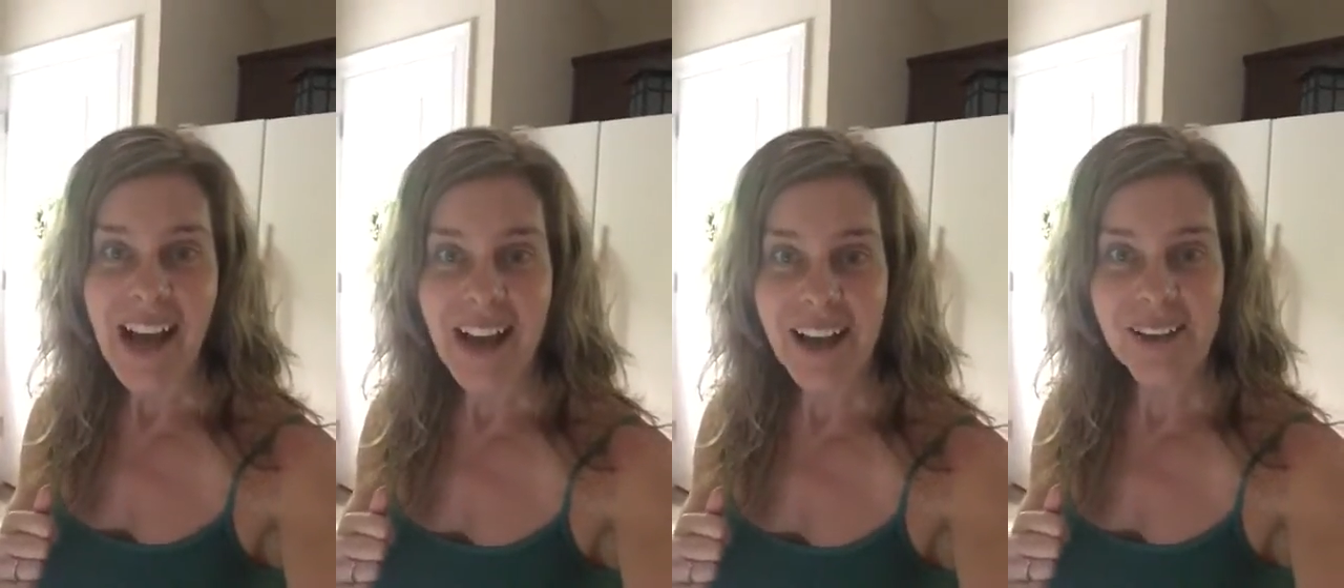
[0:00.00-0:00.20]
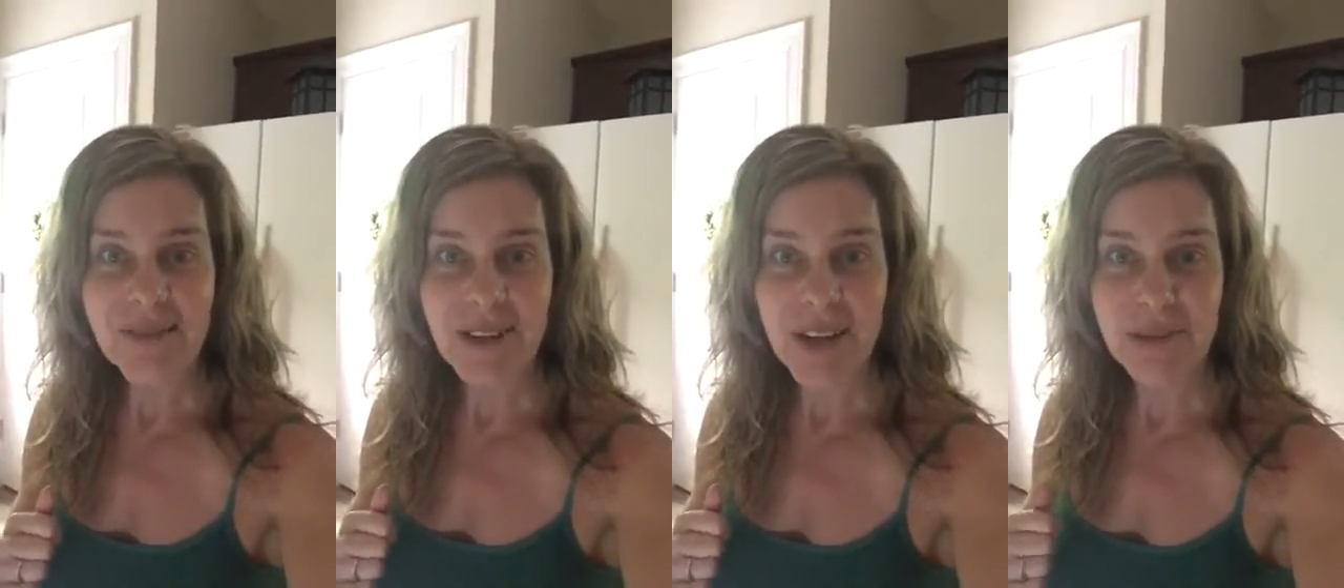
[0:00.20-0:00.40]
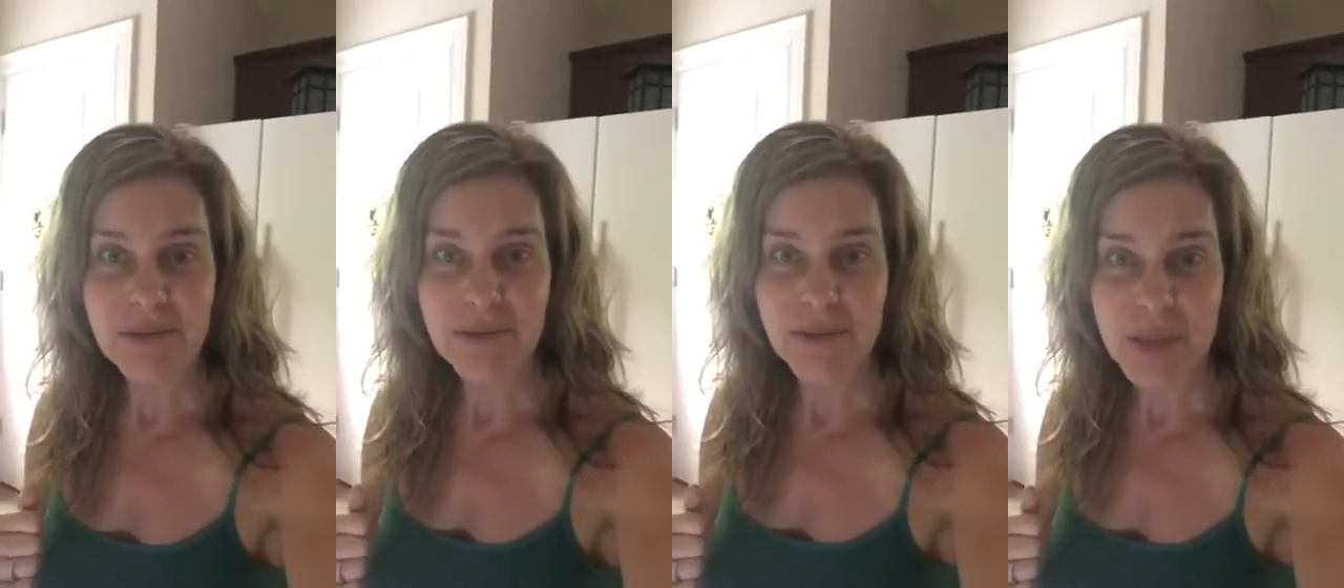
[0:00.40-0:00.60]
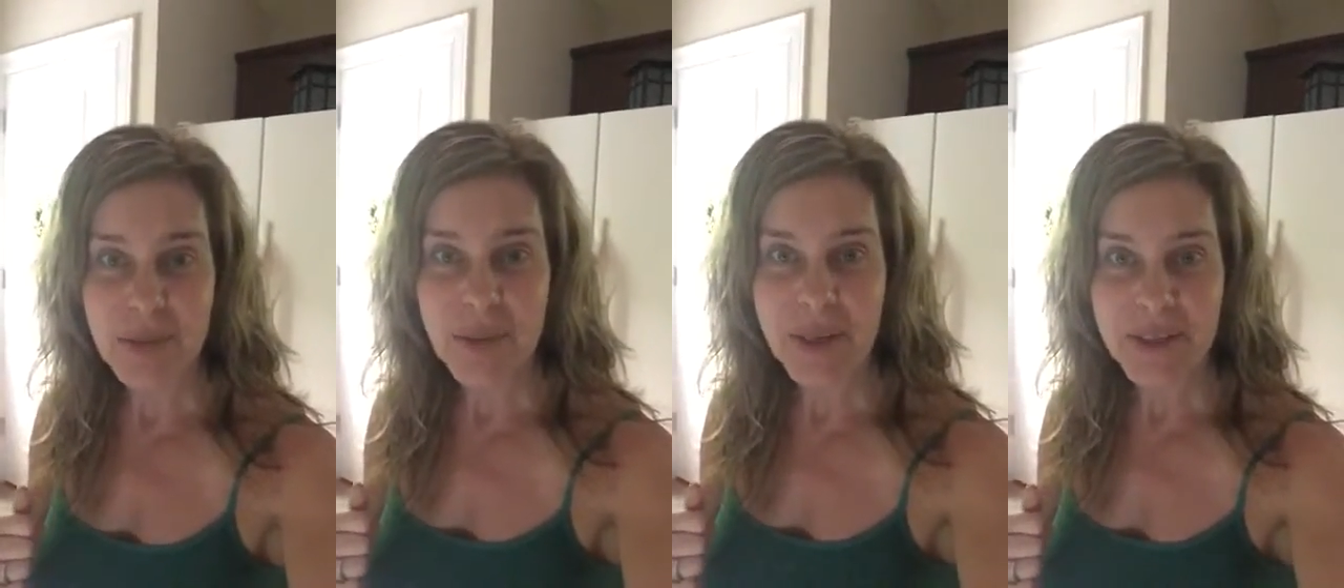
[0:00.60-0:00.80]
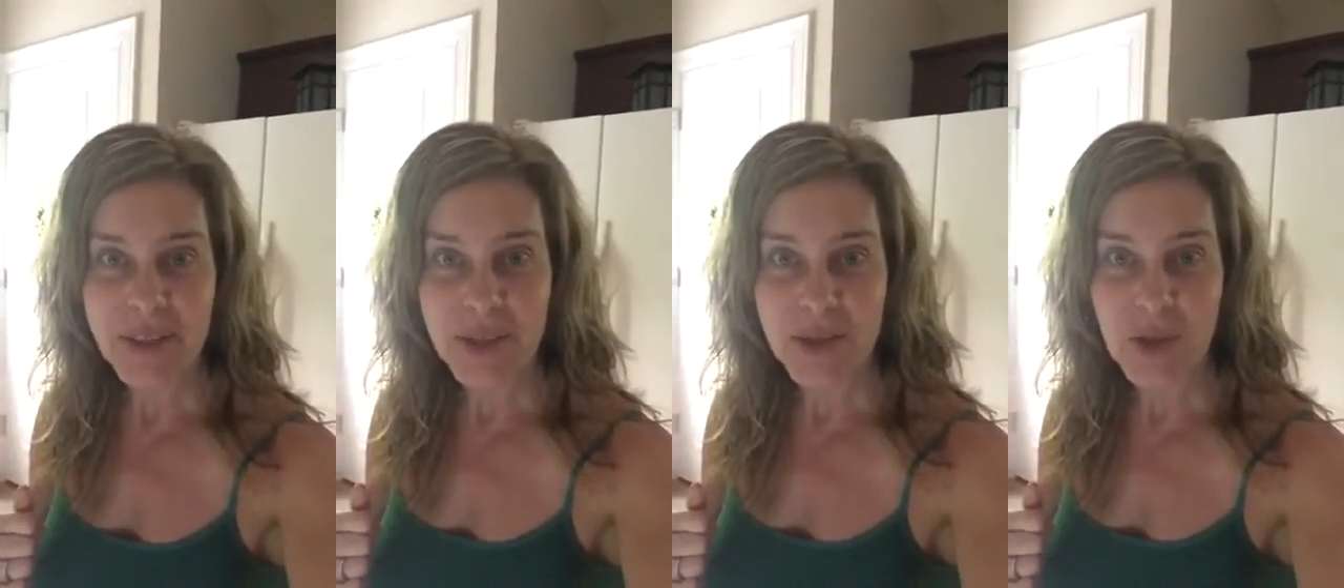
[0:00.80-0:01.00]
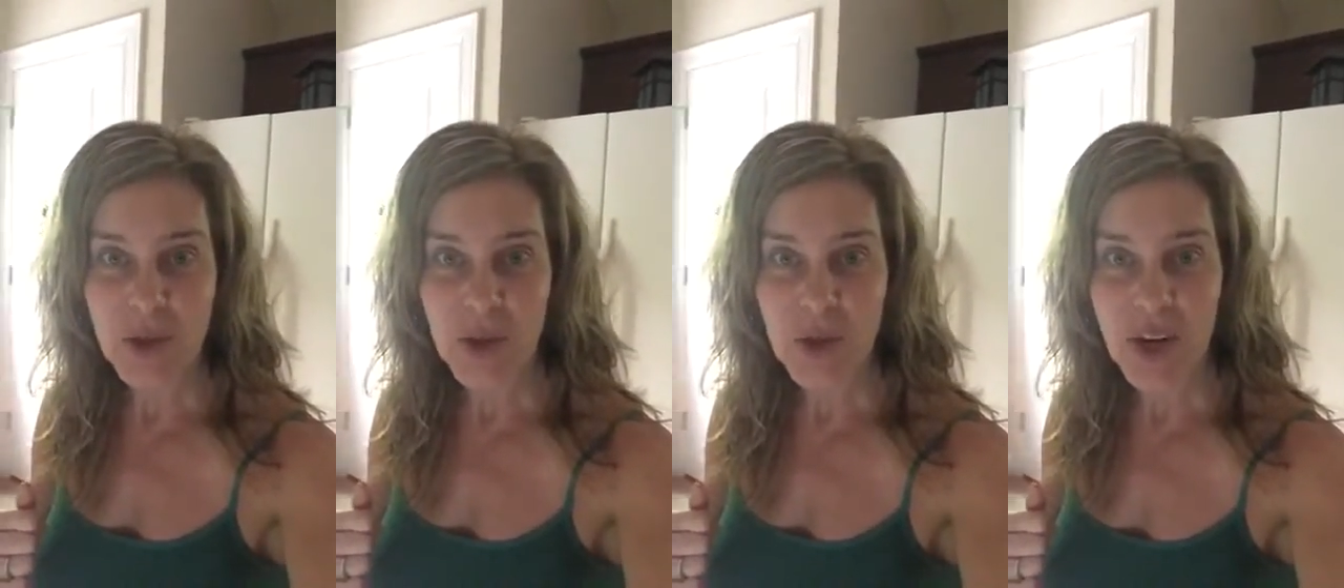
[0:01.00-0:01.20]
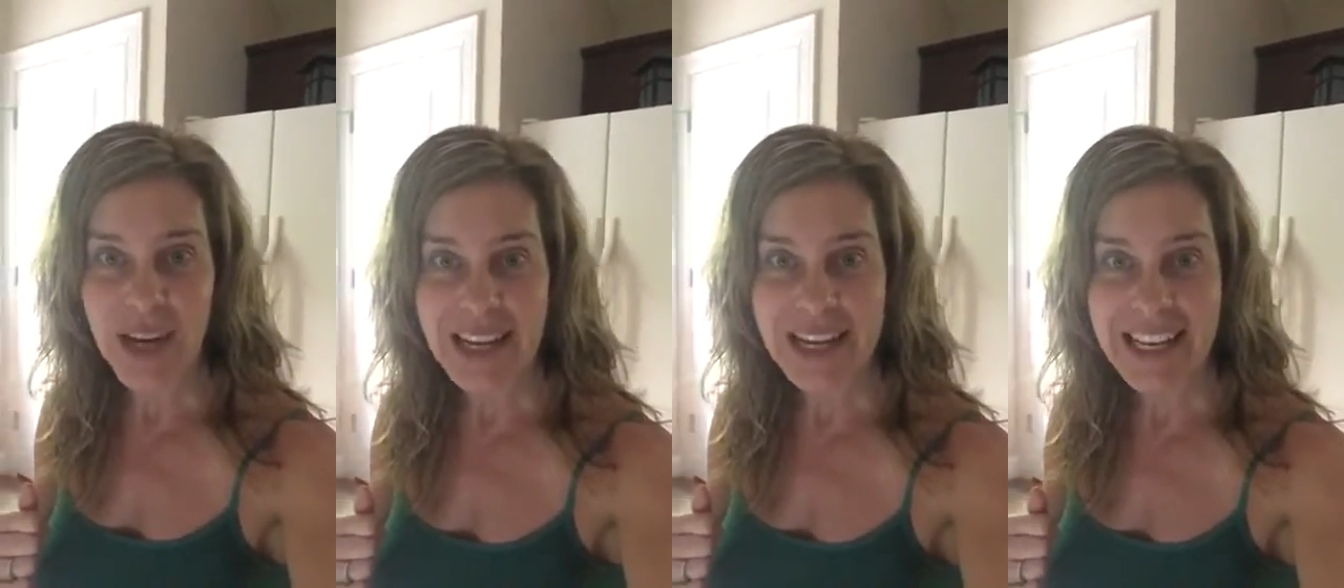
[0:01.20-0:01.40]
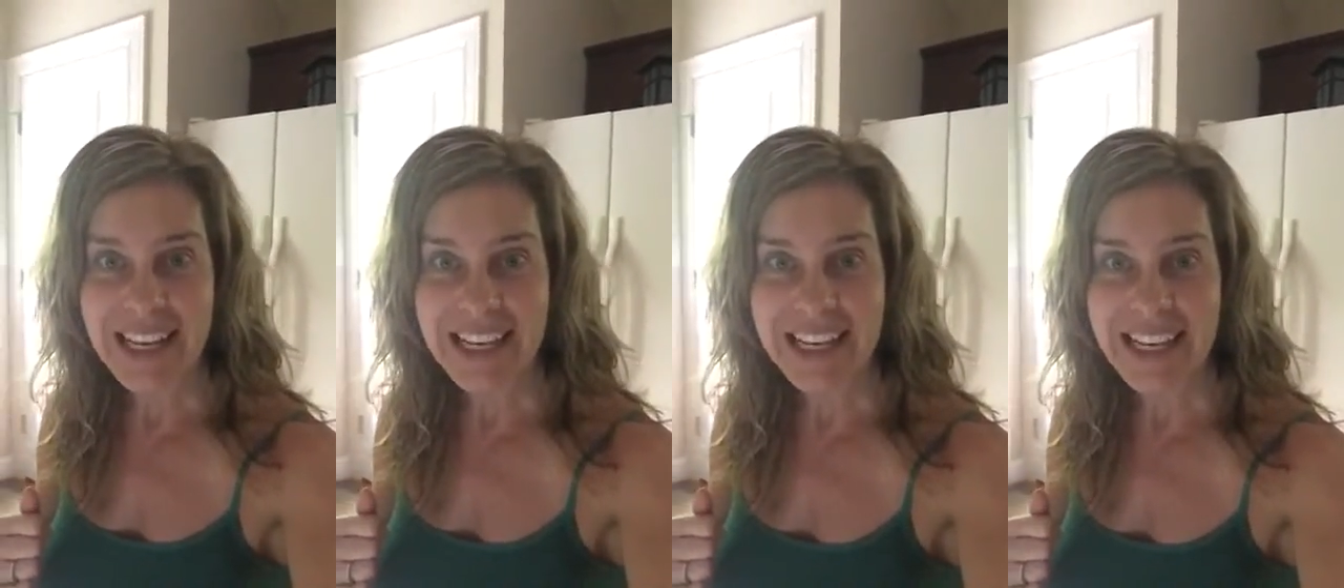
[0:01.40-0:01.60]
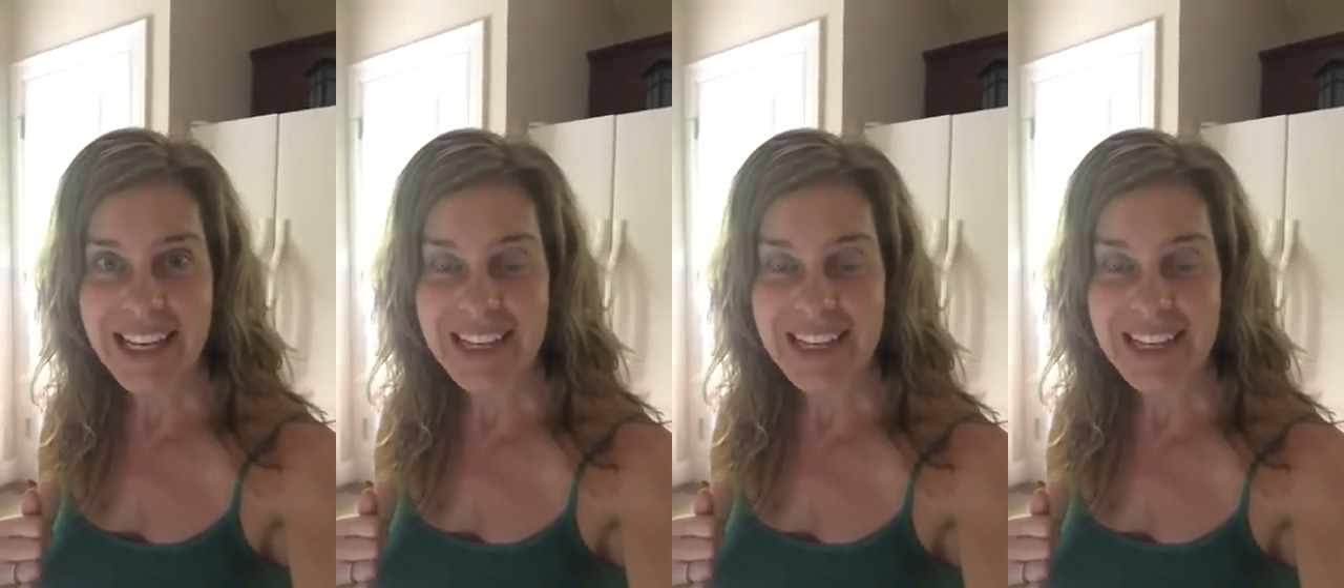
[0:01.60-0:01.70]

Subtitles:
of our free month of training